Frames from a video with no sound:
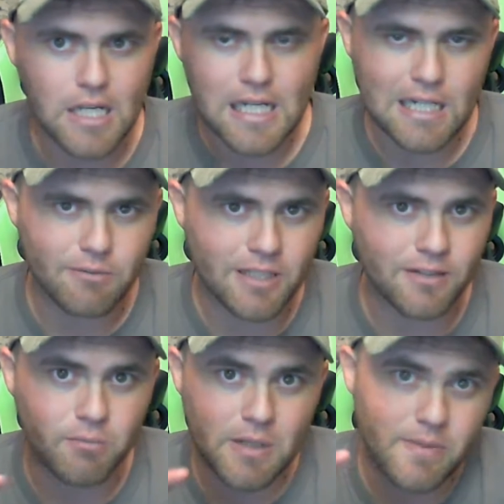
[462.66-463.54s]
I
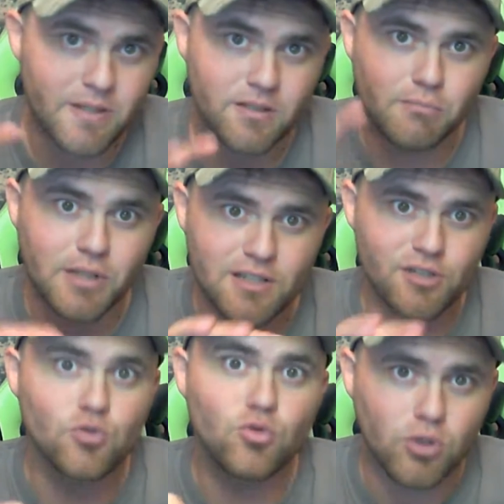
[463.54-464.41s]
mean, there may be some
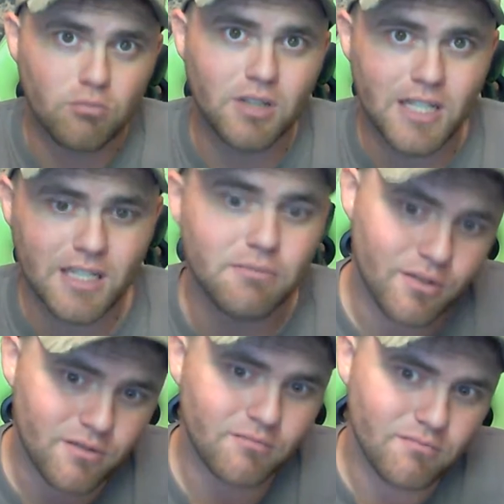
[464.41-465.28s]
places you could blend in, but
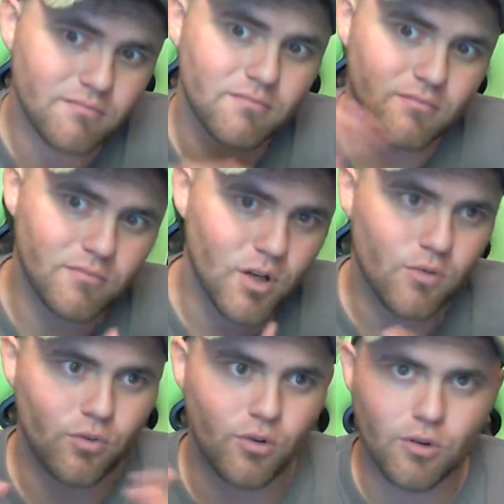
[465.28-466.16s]

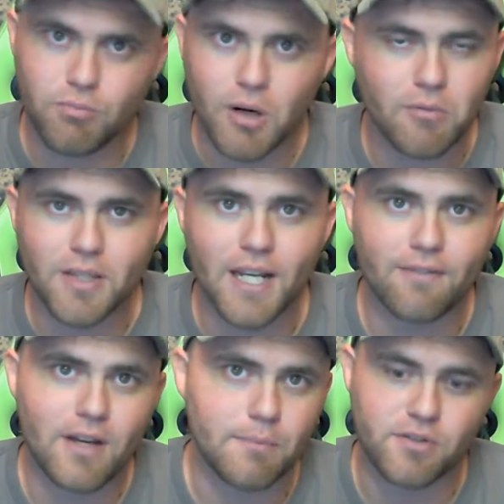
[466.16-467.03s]
over probably
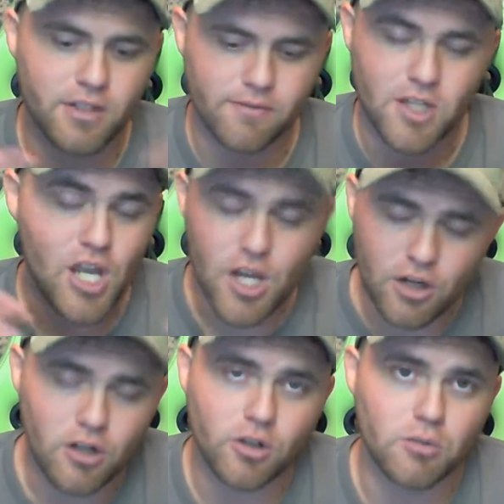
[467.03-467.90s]
95% of it,
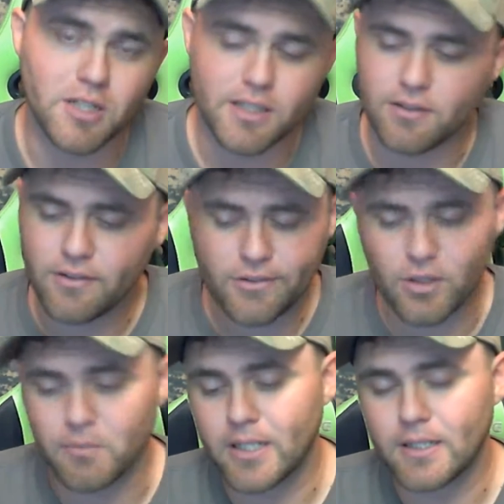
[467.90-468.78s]
you're not going to blend in.
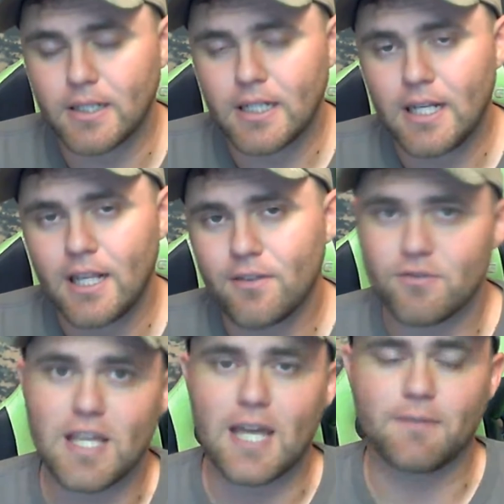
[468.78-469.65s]
So I mean,
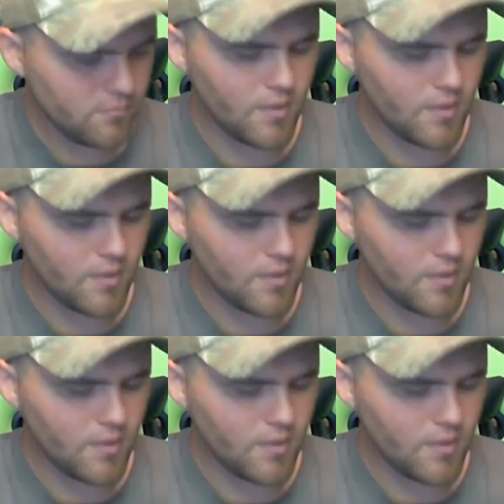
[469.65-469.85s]
there's that.